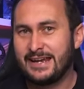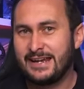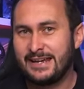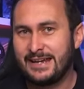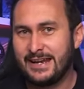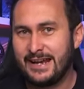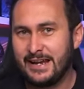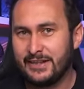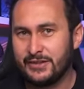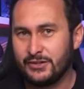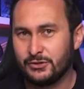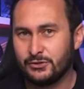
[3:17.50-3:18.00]

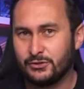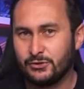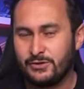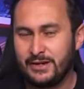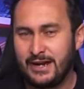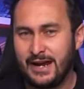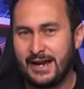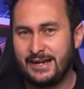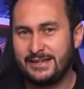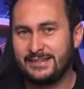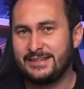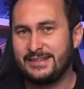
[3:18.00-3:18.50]
Steve from
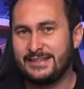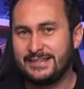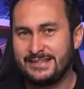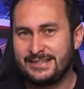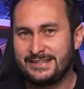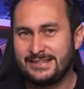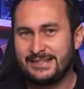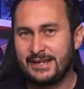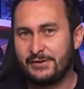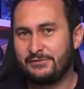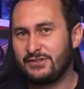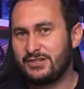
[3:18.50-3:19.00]
Hardware
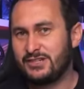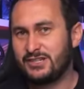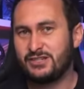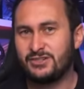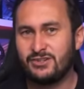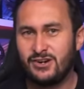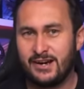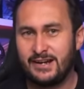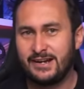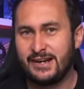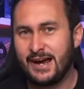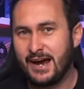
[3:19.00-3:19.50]
Unboxed
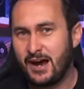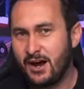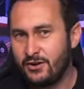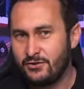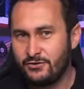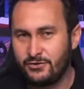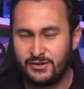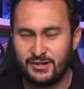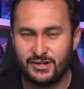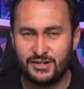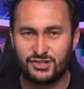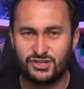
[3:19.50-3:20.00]
posted one of the
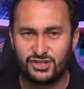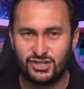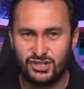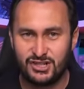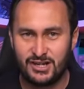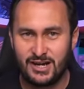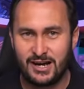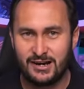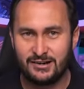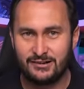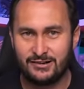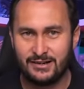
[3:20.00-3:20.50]
more
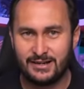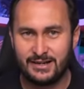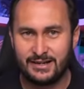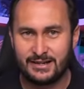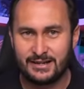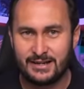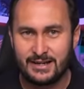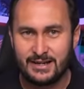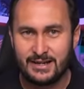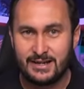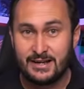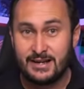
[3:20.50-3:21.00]
critical
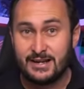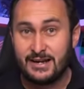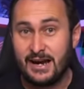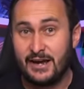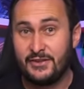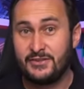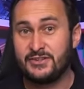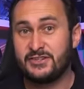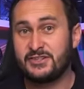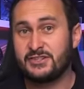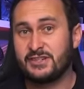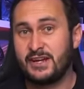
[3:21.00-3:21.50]

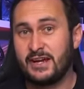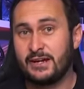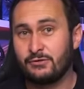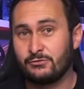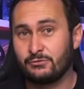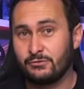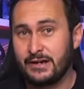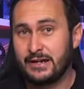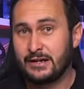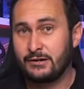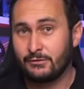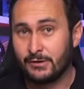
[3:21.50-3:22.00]
7900 GRE
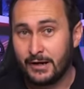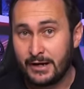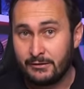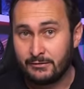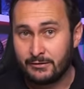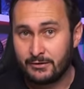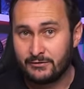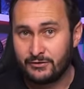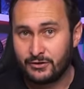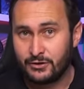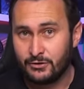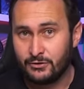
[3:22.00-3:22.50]
reviews
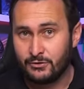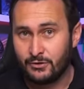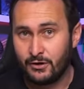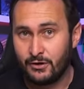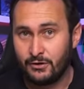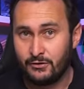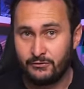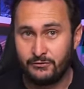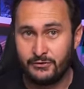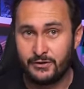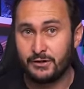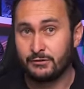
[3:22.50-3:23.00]
when the
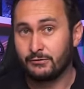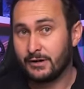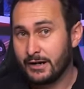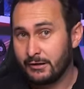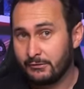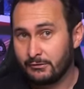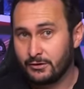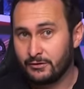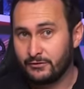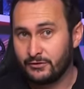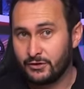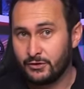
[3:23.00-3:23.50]
secondary
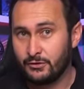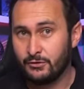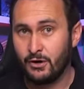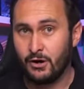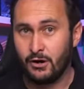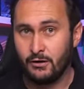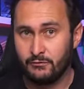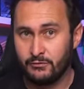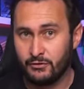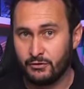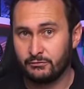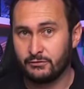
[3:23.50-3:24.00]
embargo
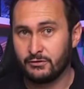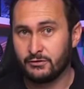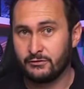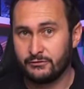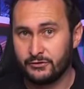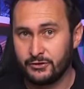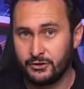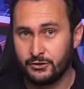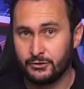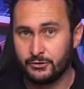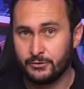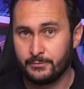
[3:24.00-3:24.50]
lifted
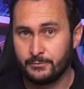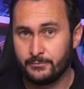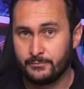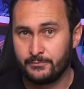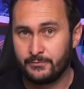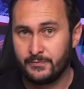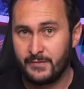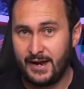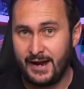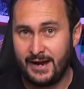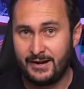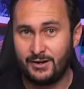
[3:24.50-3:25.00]
Monday,
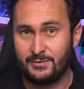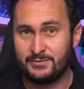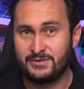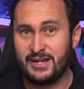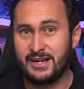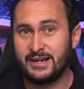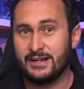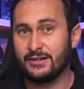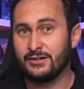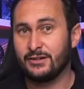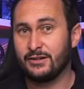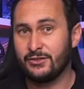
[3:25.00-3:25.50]
but he
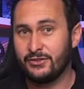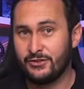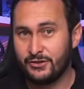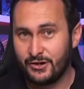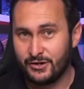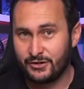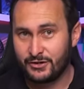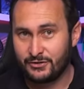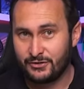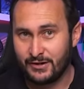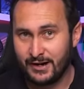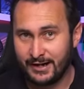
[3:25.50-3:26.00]
followed up with
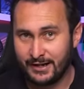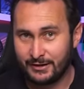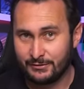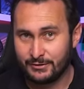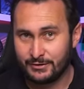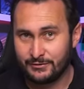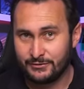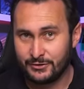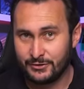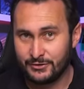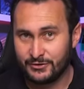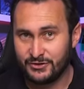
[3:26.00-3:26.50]
a
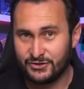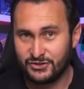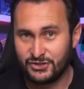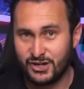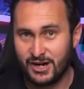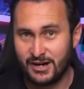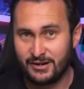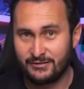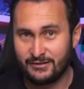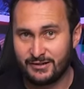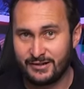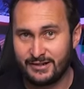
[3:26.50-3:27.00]
retest
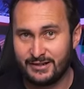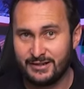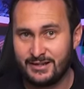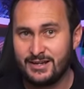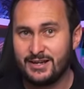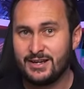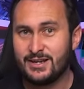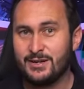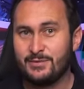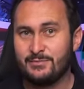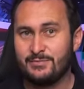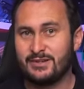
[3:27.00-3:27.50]
video due to
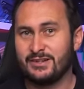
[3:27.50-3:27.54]
some